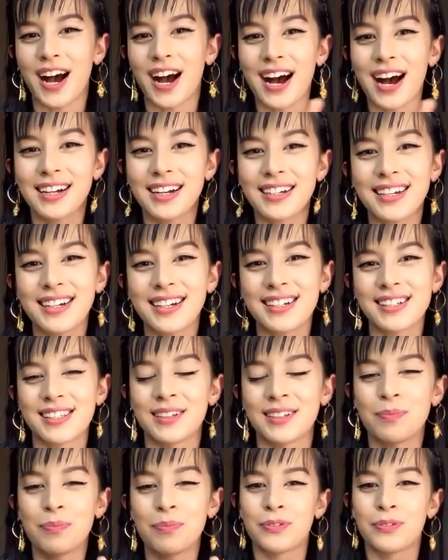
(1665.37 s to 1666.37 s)
Hagia is
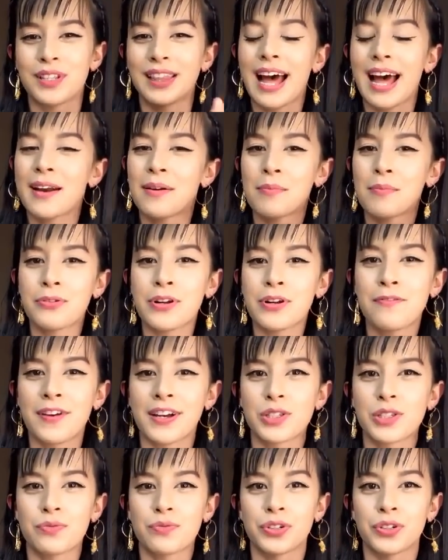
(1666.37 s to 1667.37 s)
the Latin
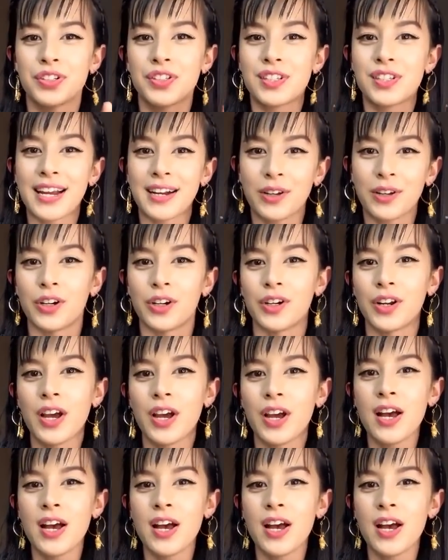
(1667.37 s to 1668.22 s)
prefix for sainthood.